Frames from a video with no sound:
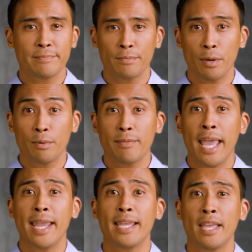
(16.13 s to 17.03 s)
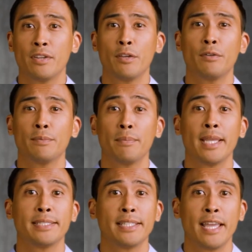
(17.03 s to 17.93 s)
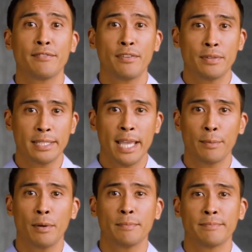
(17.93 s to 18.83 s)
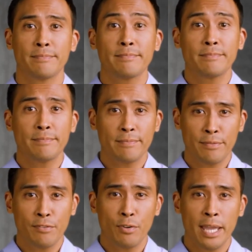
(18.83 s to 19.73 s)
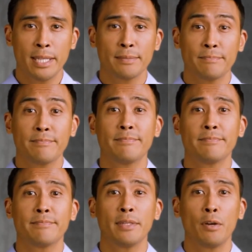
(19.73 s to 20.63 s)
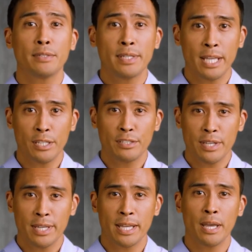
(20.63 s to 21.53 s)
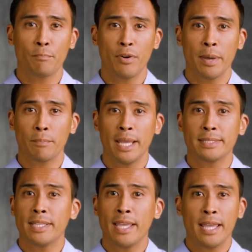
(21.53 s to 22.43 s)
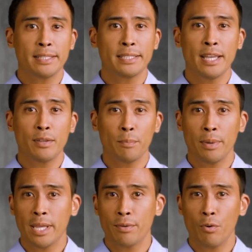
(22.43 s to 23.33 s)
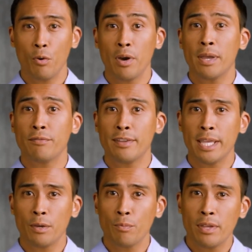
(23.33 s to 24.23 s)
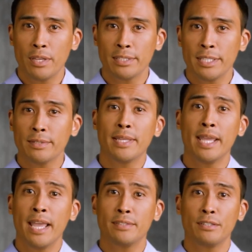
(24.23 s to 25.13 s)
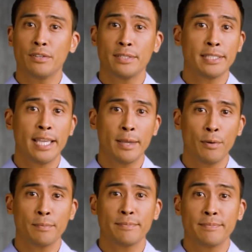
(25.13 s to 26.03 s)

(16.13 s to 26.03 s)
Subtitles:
Remove any unused place setting from the table. 3. Go to the kitchen and get a bread basket and set up a plate of oil and vinegar with our seasoning and serve to table.